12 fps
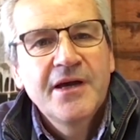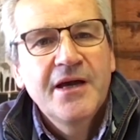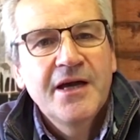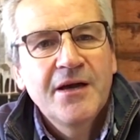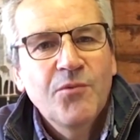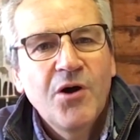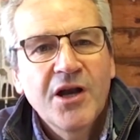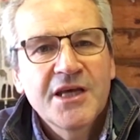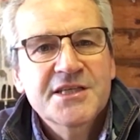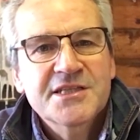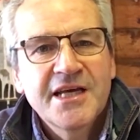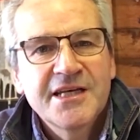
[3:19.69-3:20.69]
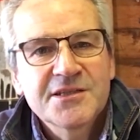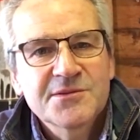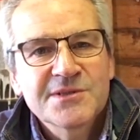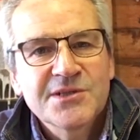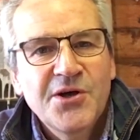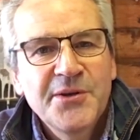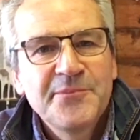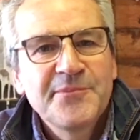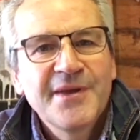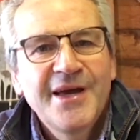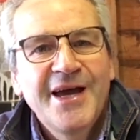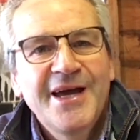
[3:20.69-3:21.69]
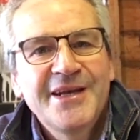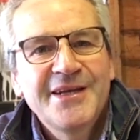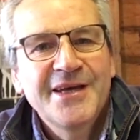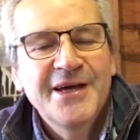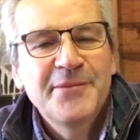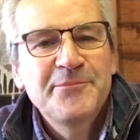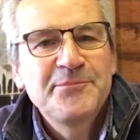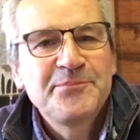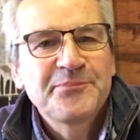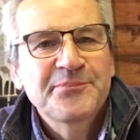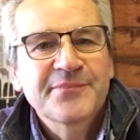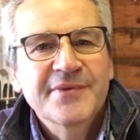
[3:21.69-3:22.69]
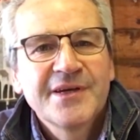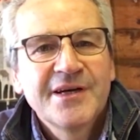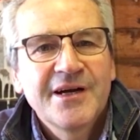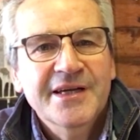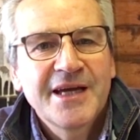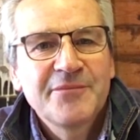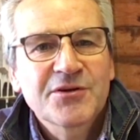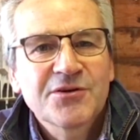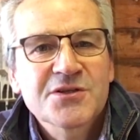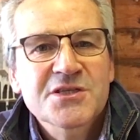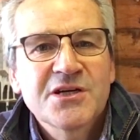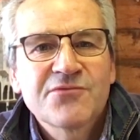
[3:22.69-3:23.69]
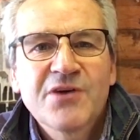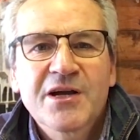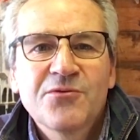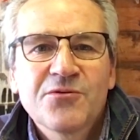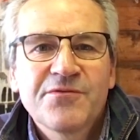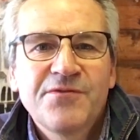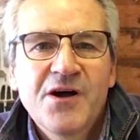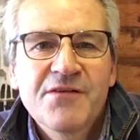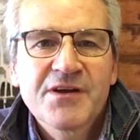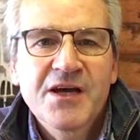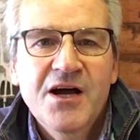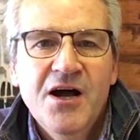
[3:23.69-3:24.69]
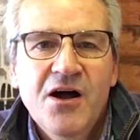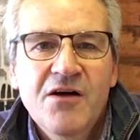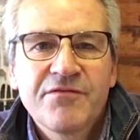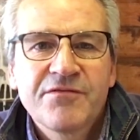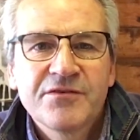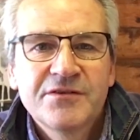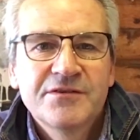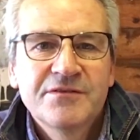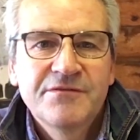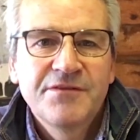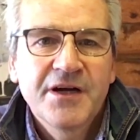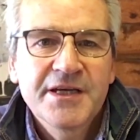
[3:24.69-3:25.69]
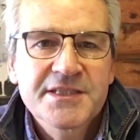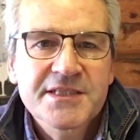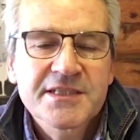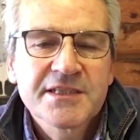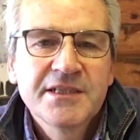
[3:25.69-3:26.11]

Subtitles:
while EastEnders was on, and I came across a record 5.5 vise